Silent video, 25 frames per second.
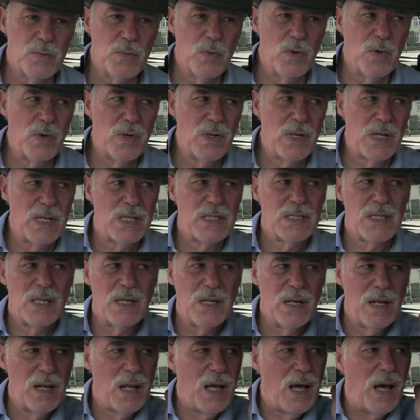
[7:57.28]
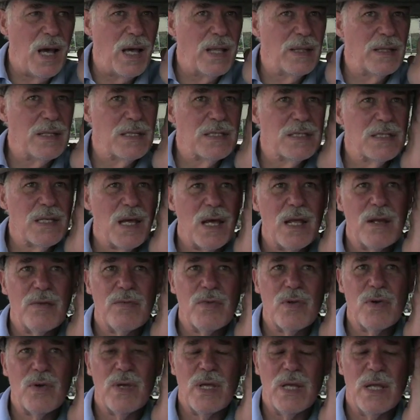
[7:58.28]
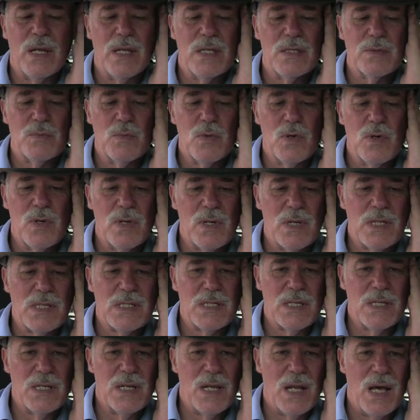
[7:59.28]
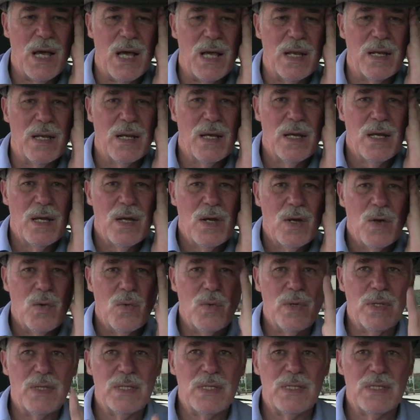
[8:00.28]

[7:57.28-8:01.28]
more or less in line, the side of your head is more or less in line with